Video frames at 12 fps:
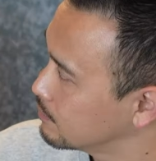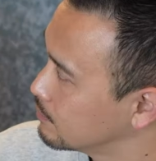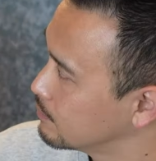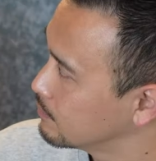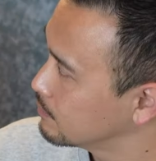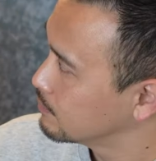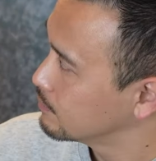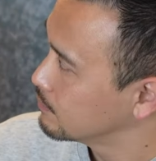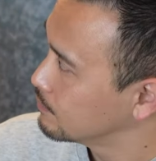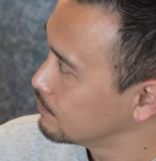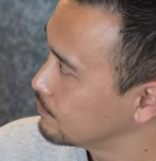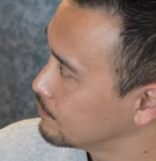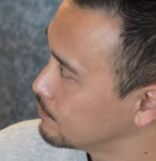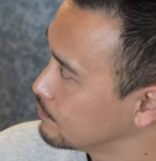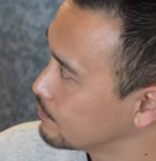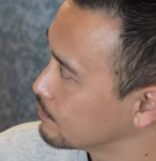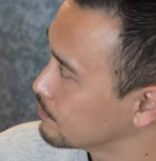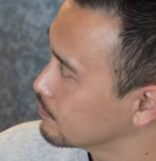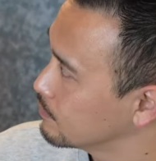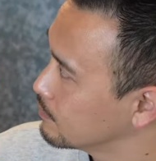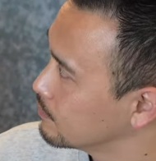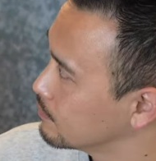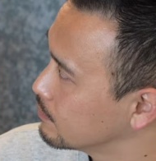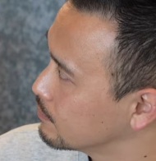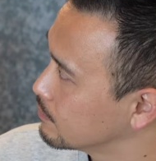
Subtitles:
[no speech]